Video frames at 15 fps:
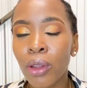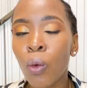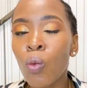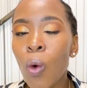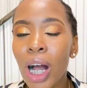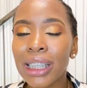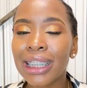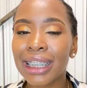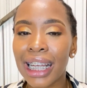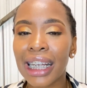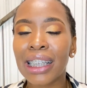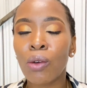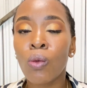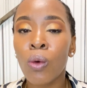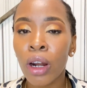the ones
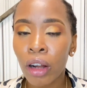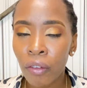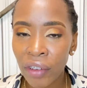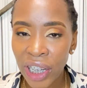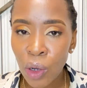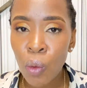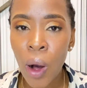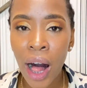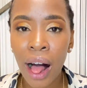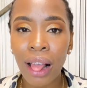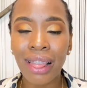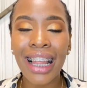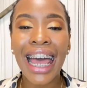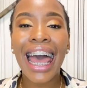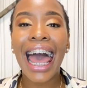that work really
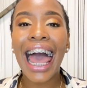well